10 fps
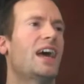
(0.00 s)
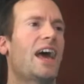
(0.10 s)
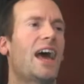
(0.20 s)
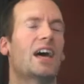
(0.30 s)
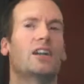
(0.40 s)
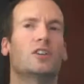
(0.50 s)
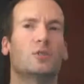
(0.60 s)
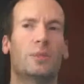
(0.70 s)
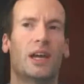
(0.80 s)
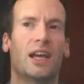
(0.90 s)
add a new
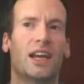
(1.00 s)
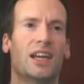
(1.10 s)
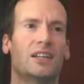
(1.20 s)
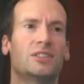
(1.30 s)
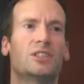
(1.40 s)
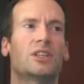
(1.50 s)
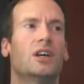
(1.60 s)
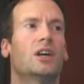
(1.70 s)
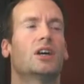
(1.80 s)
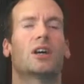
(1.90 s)
page,
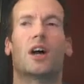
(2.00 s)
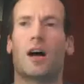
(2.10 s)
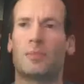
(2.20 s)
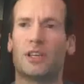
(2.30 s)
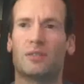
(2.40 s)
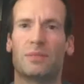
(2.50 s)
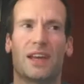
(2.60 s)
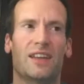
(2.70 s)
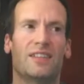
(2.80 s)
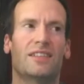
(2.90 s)
copy and
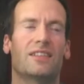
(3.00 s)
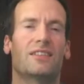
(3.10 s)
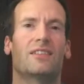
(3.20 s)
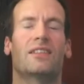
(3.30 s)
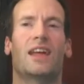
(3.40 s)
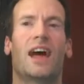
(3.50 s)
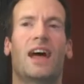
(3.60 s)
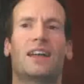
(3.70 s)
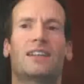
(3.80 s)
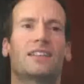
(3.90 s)
paste
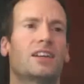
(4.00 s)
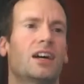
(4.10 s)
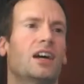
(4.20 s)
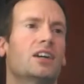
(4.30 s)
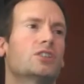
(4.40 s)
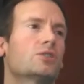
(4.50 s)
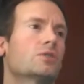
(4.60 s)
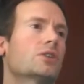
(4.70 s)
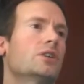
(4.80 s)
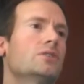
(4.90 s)
that
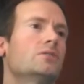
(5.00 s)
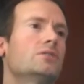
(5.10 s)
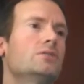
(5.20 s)
shortcode.